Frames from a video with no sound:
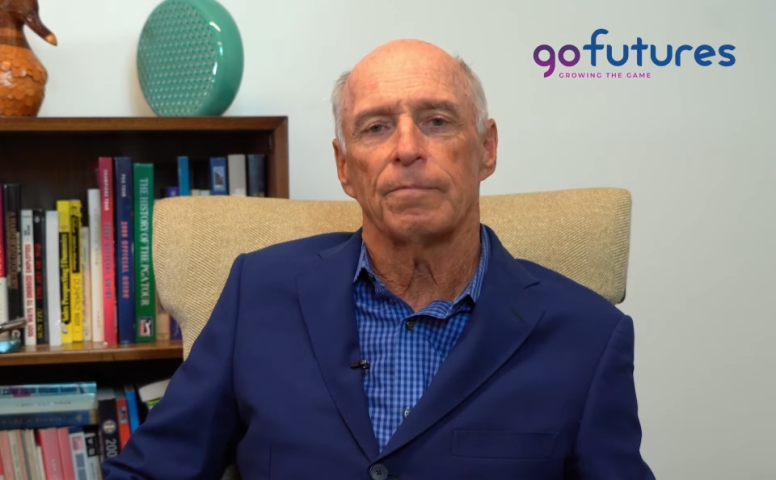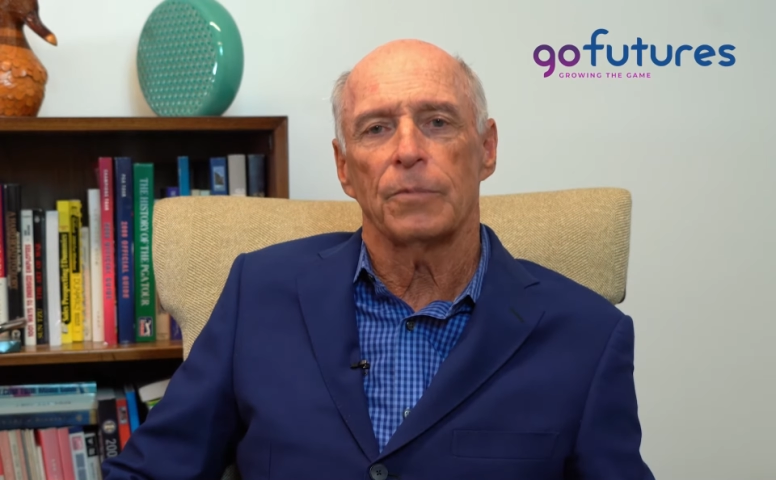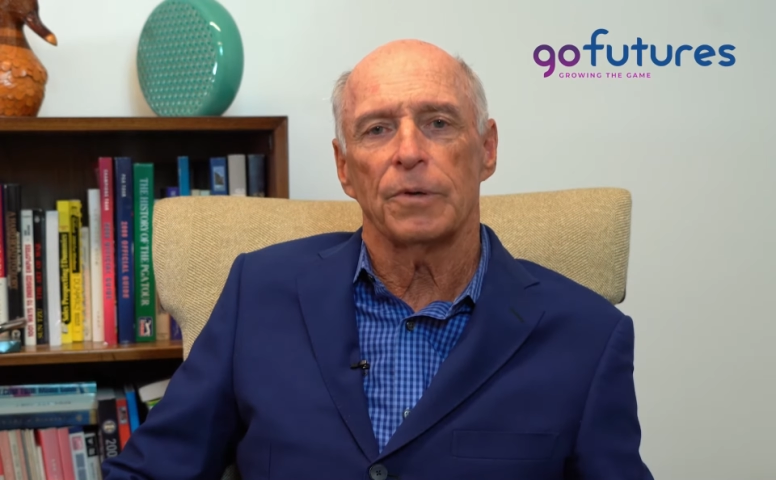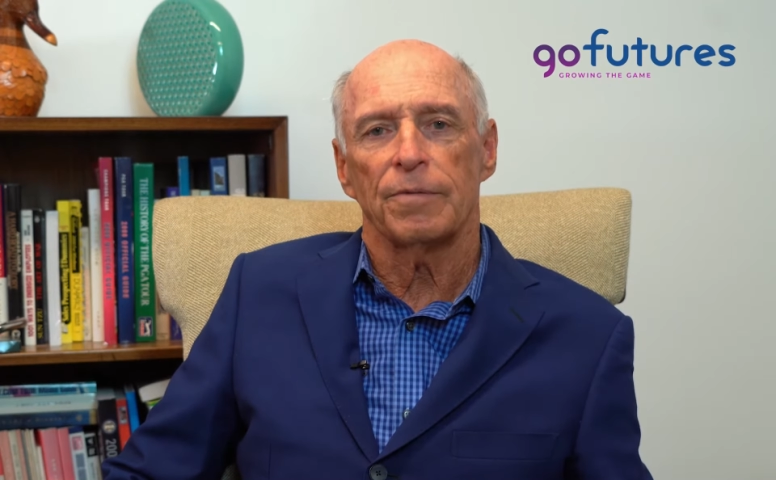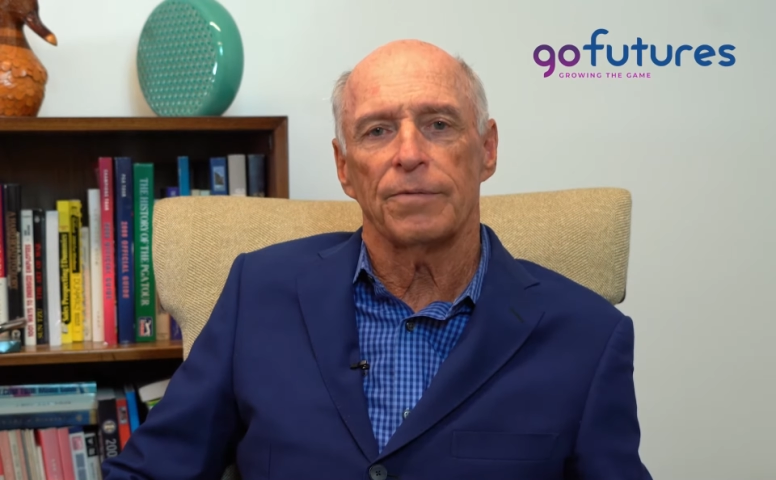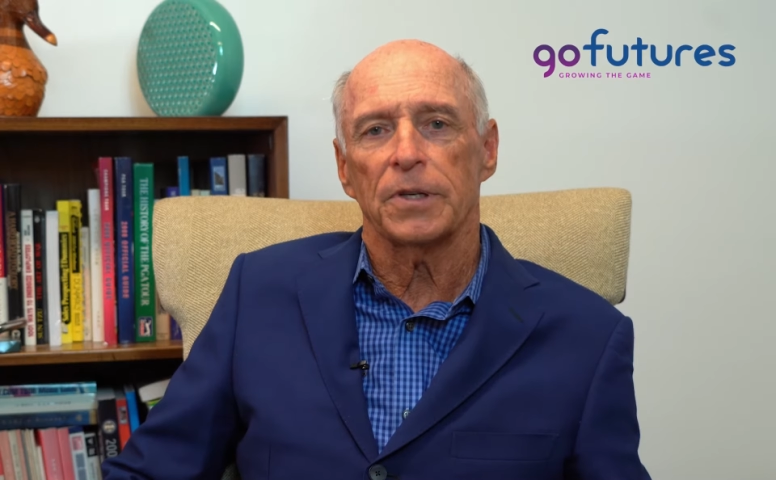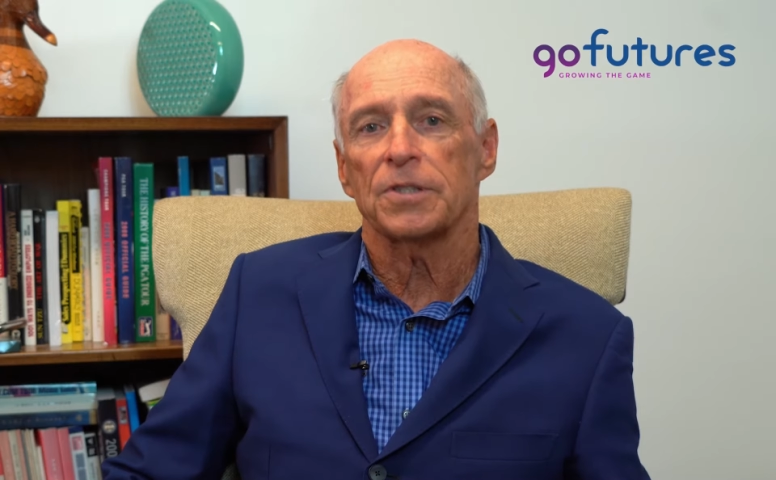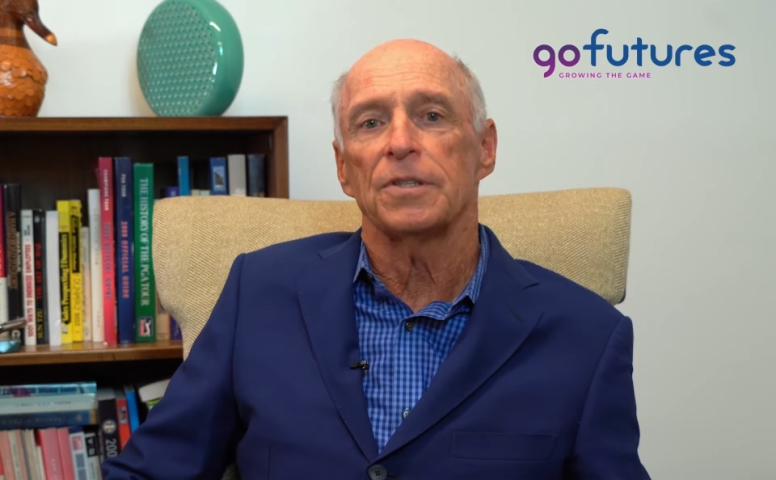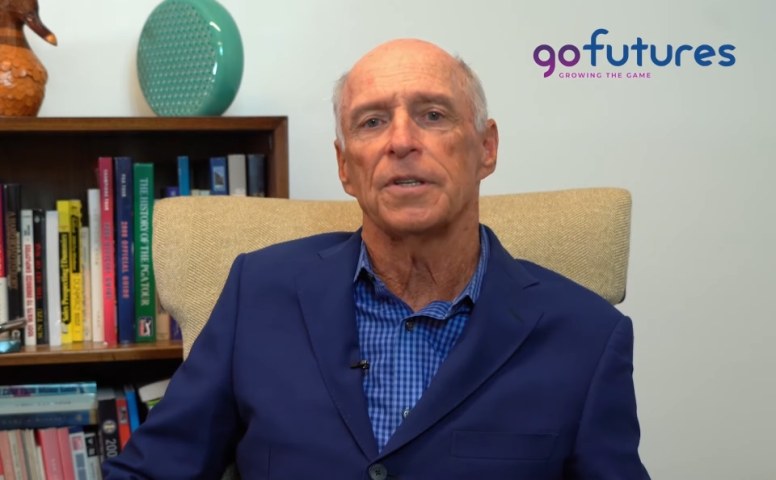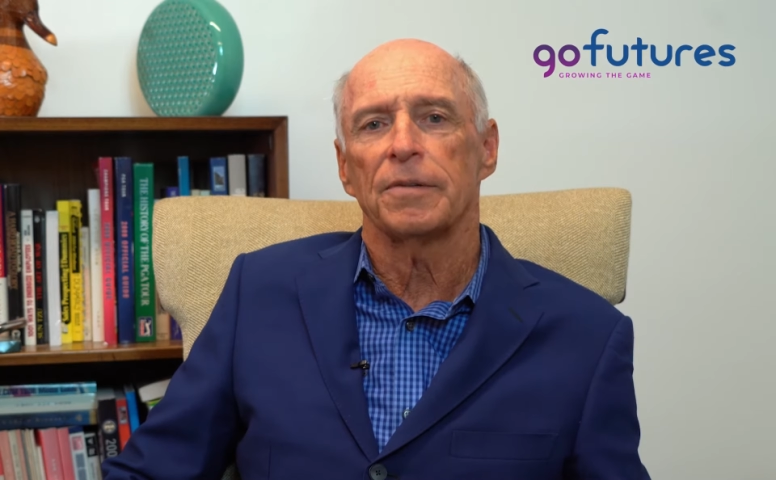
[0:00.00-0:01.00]
we
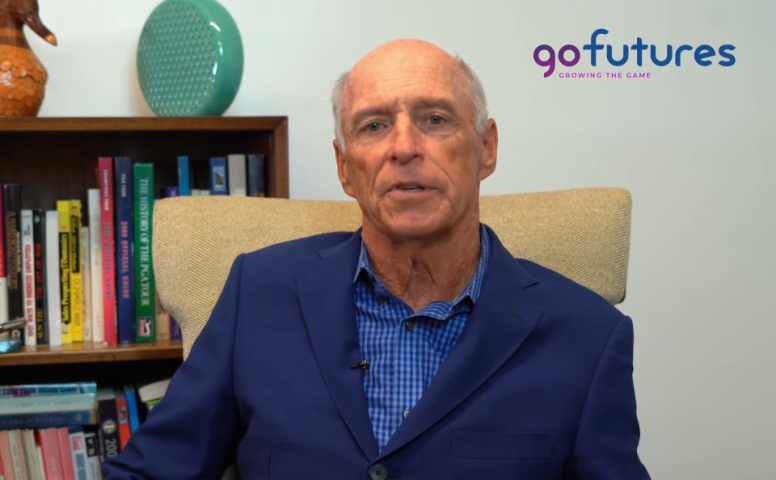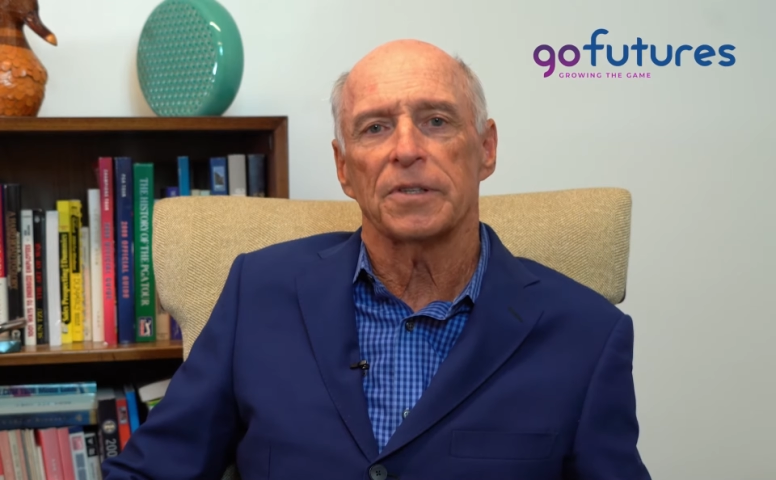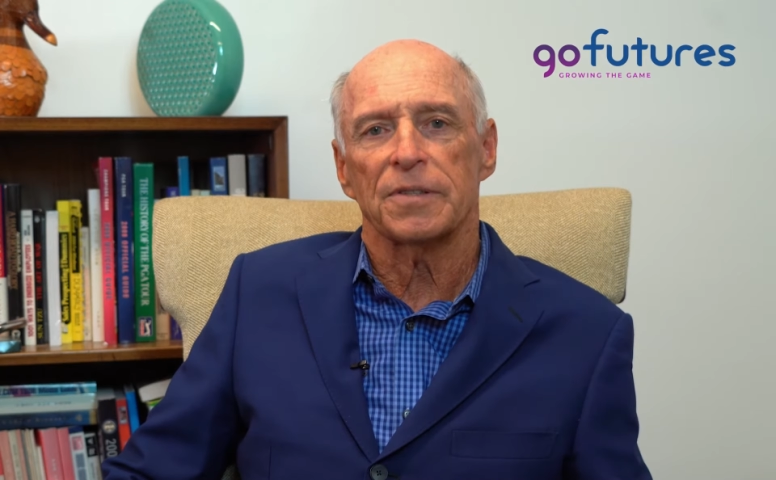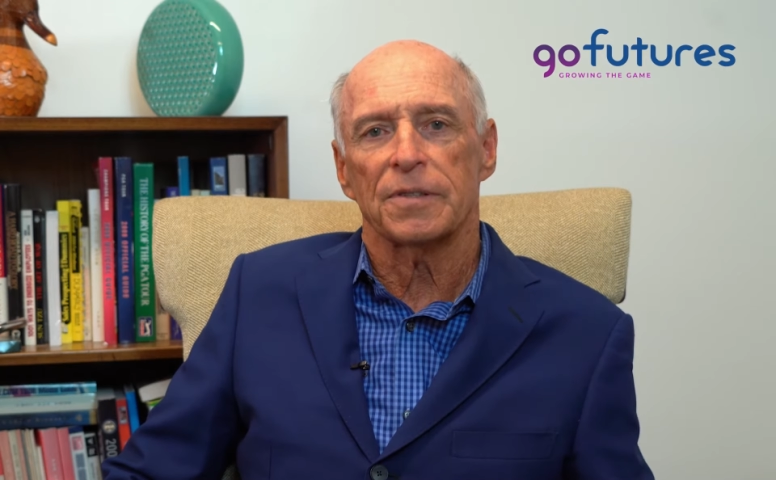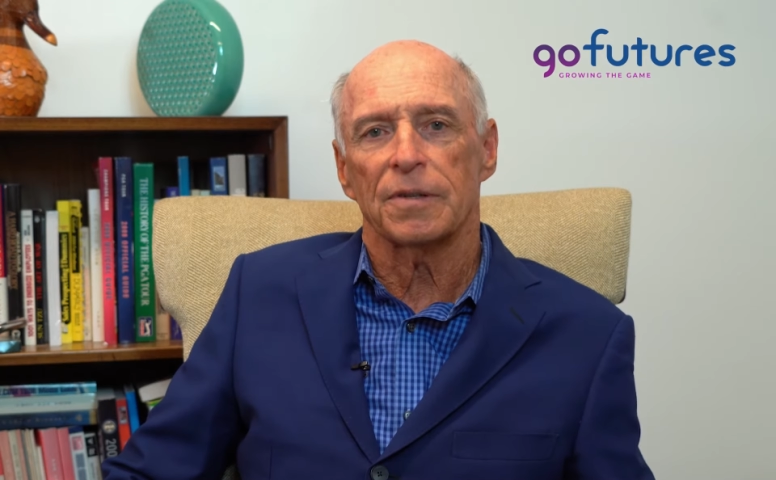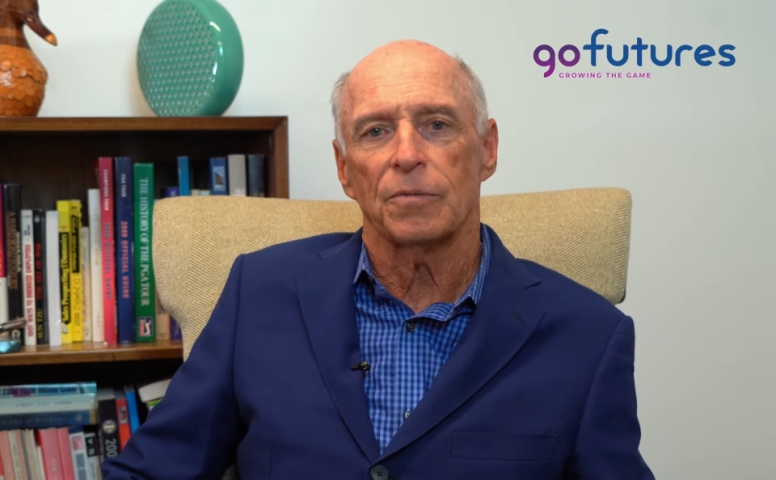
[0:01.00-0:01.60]
fixed divots,